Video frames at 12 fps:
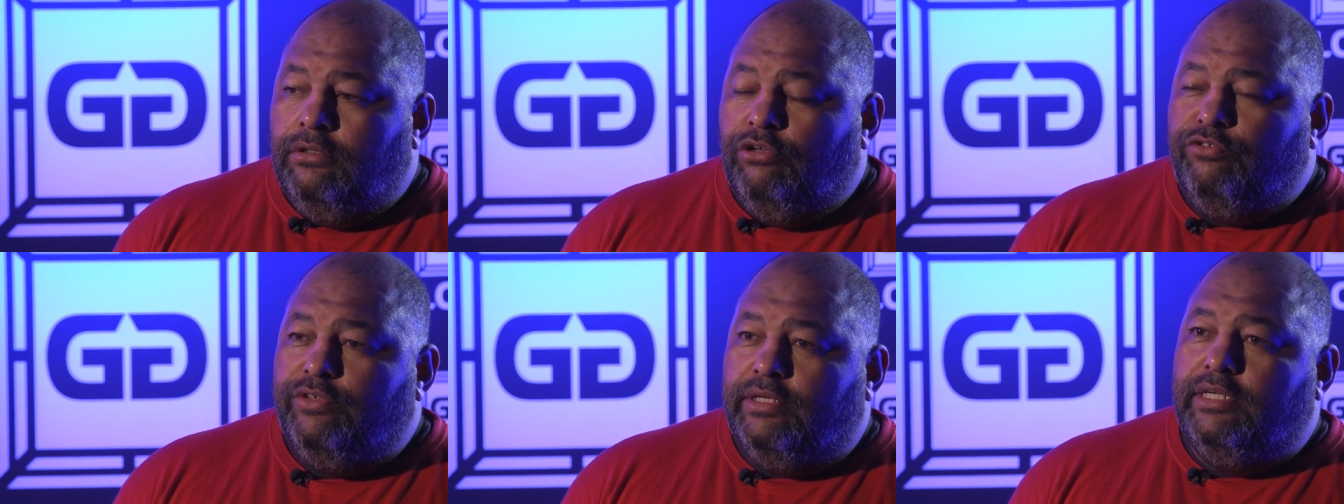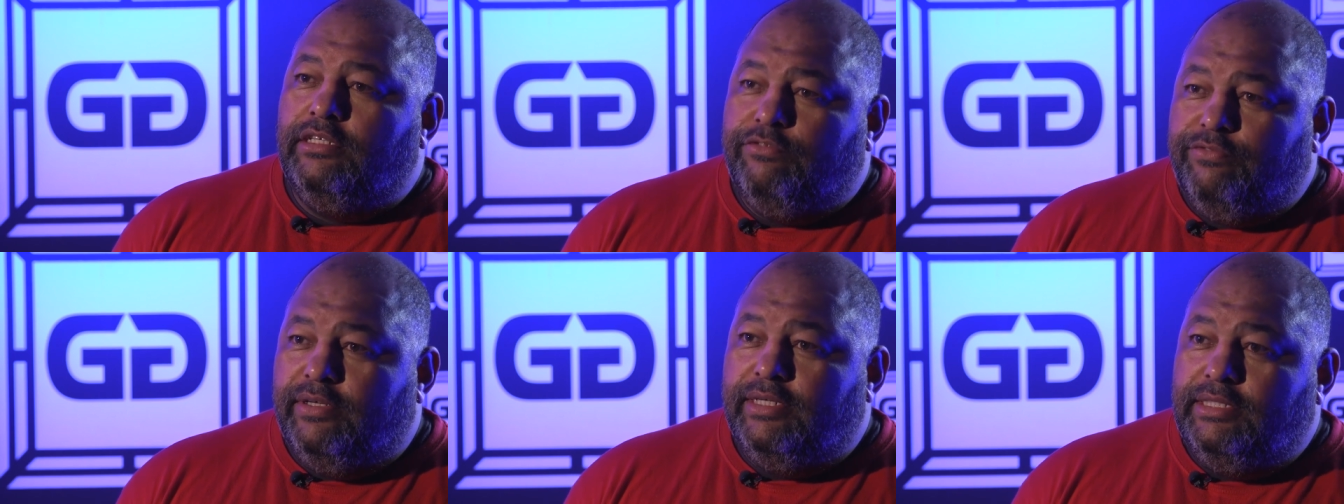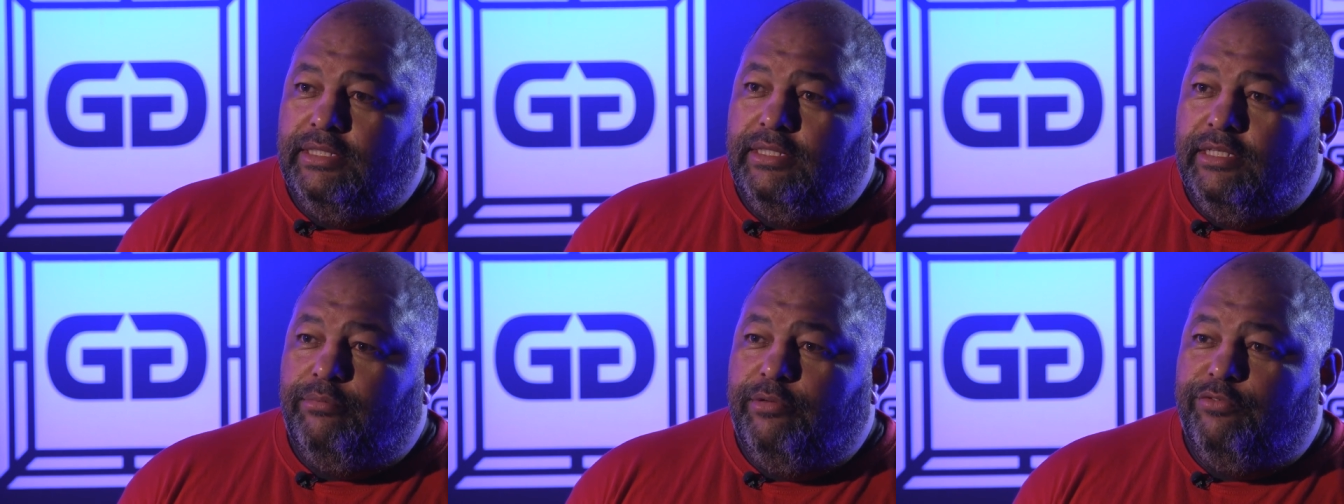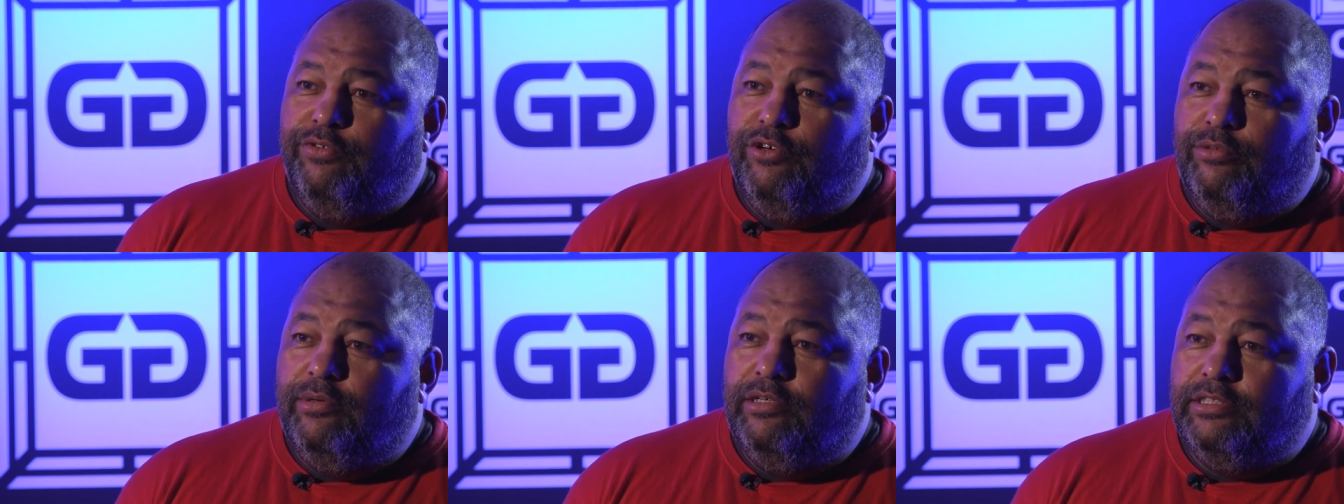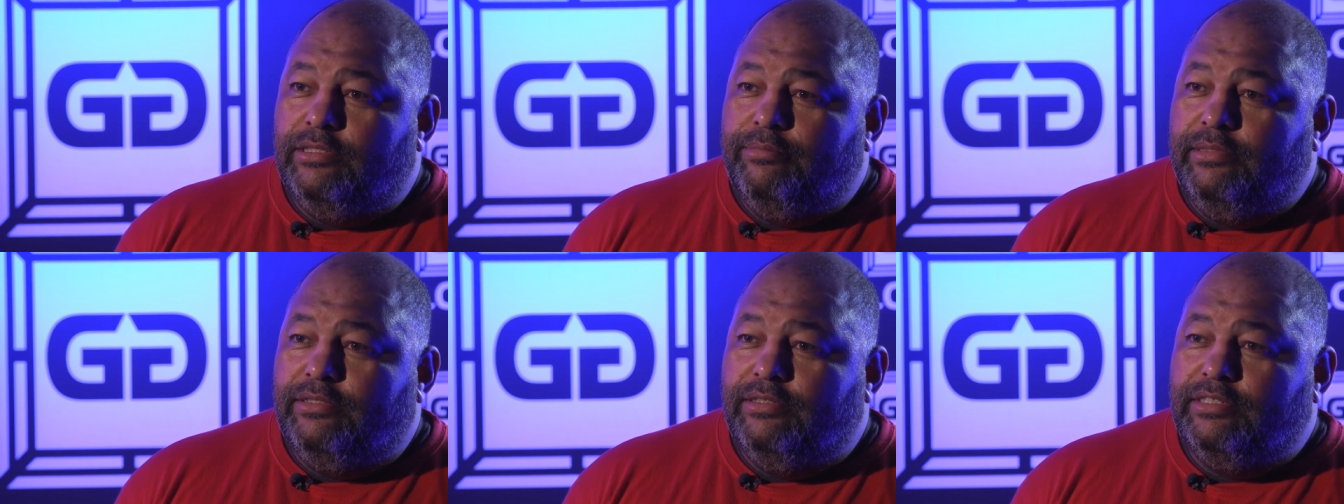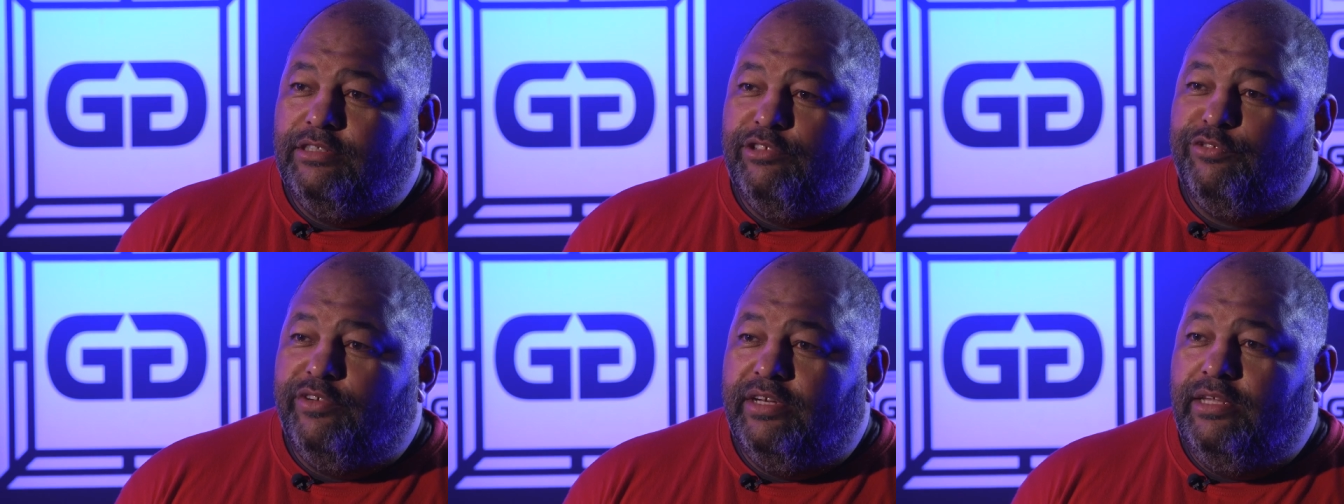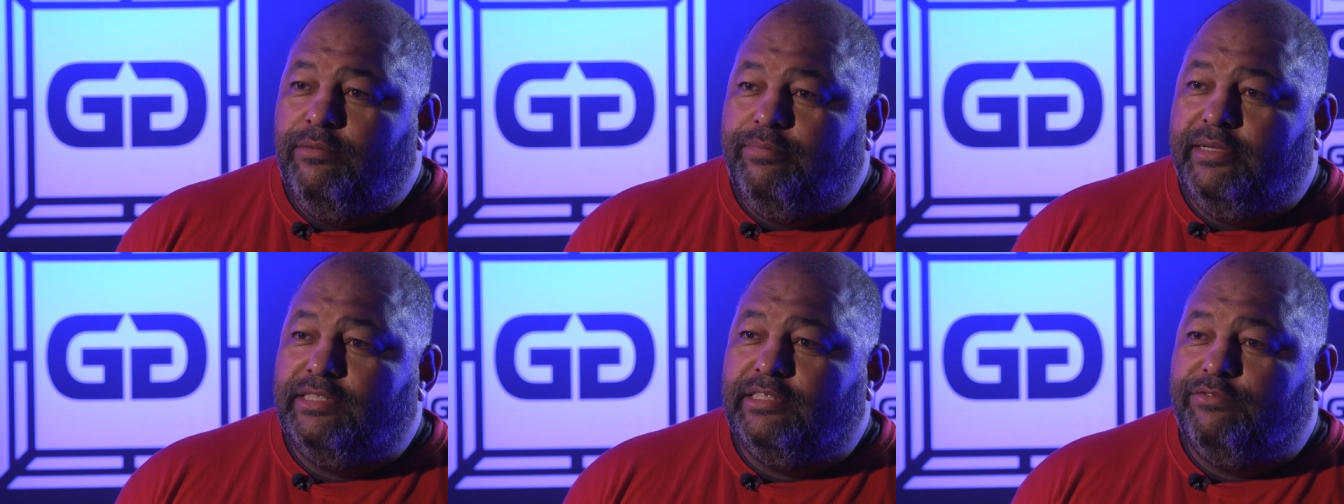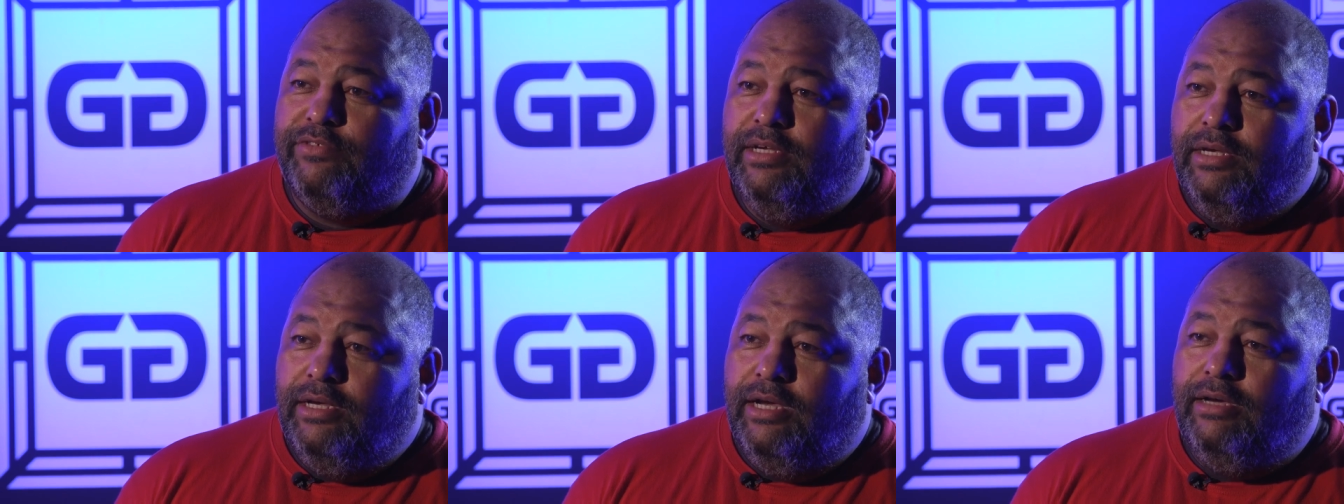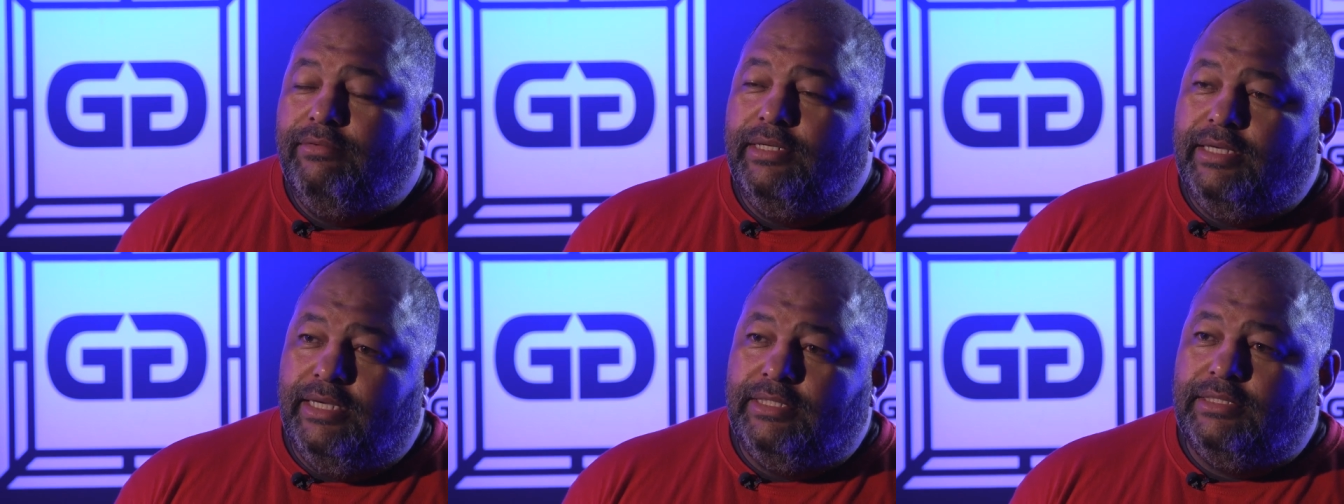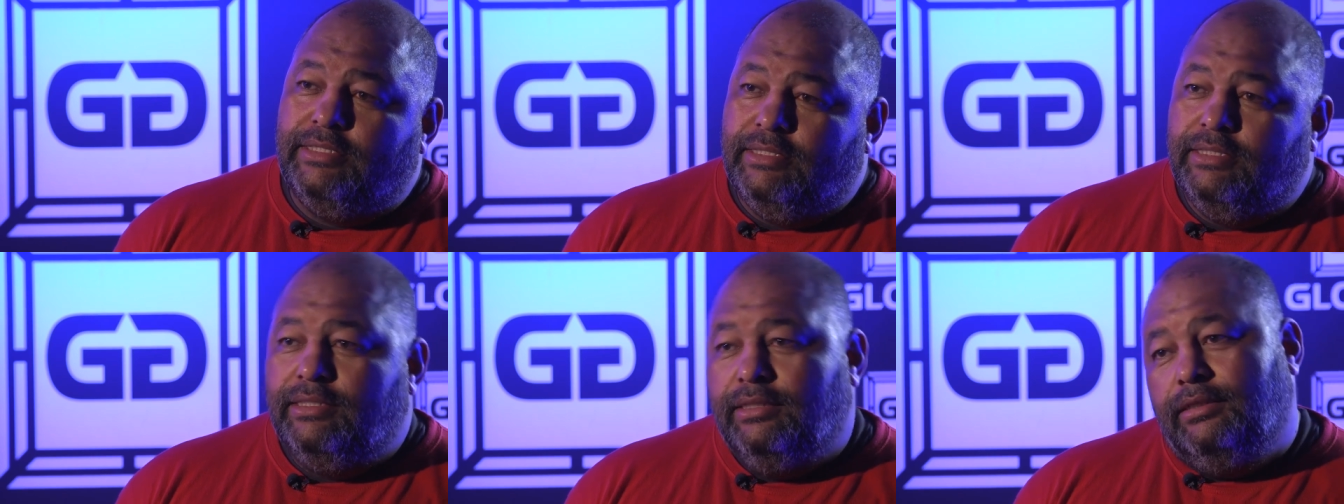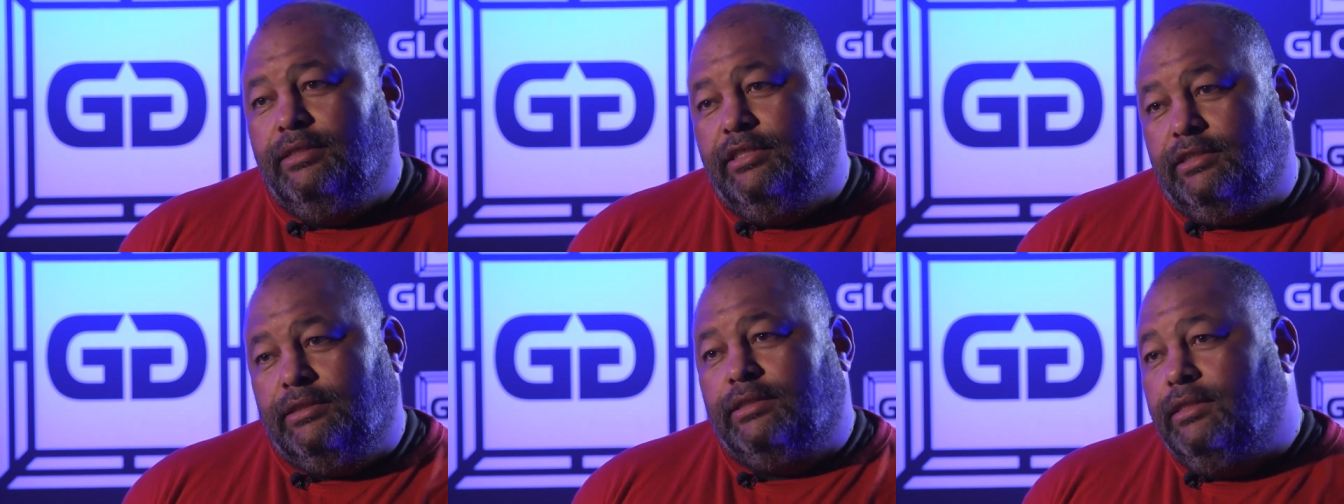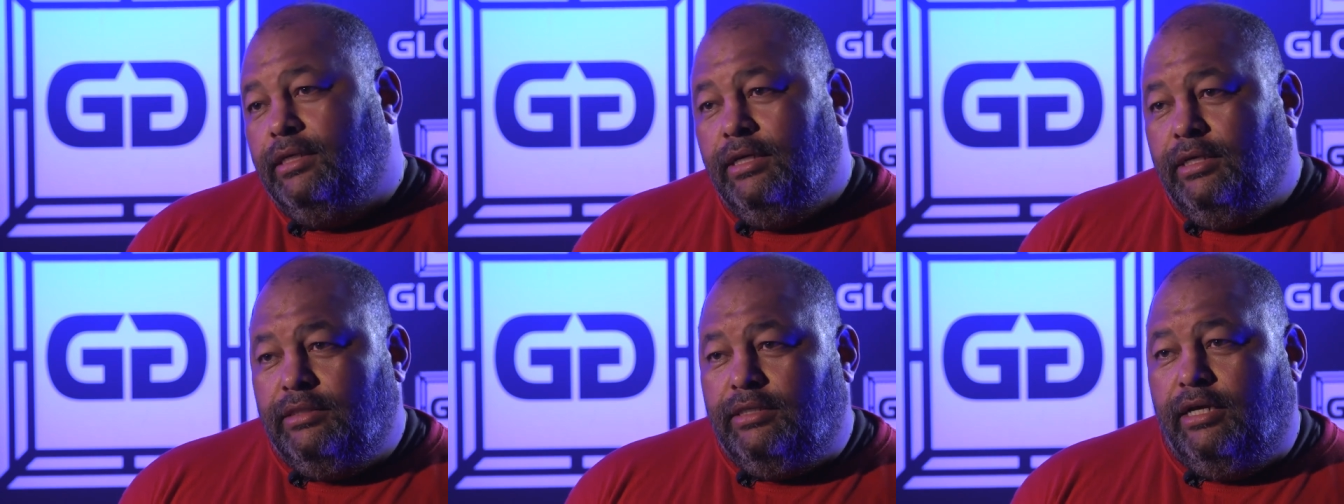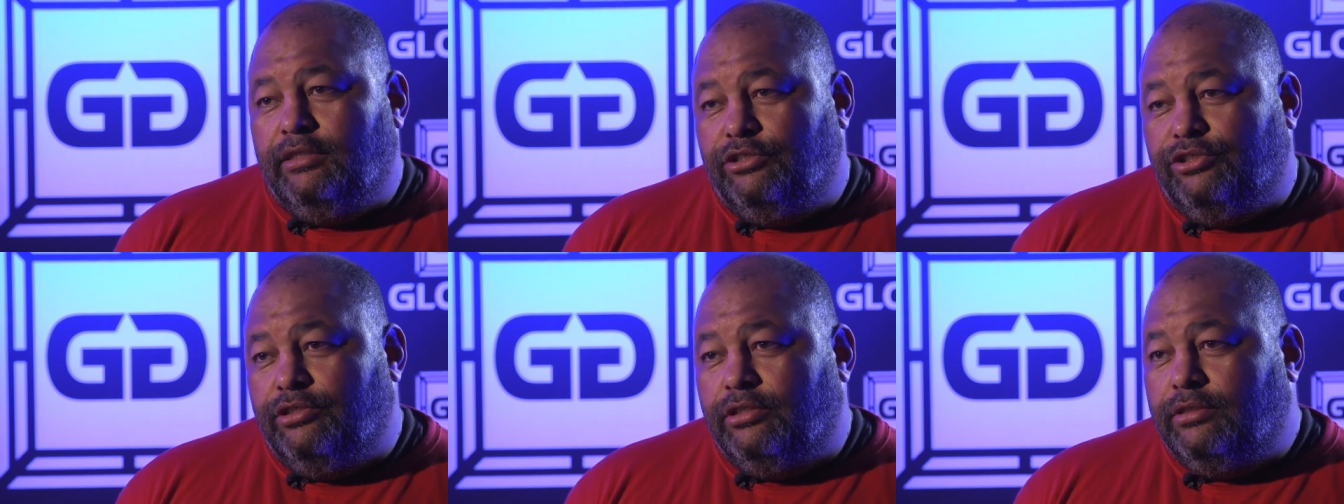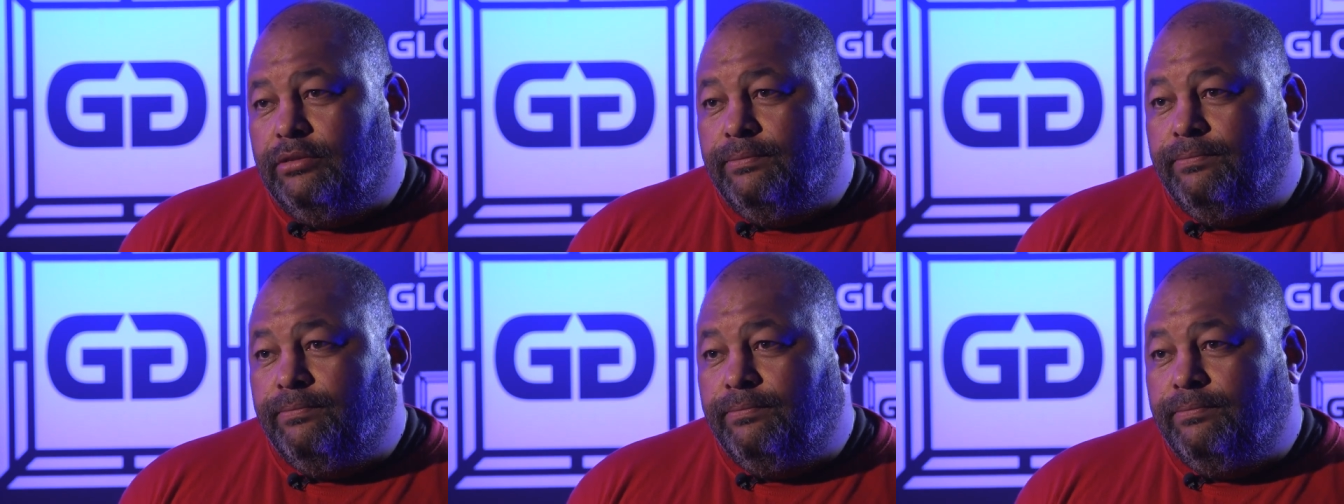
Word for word: don't forget the fights he did before Mosab, because it was very impressive how he gets this title shot.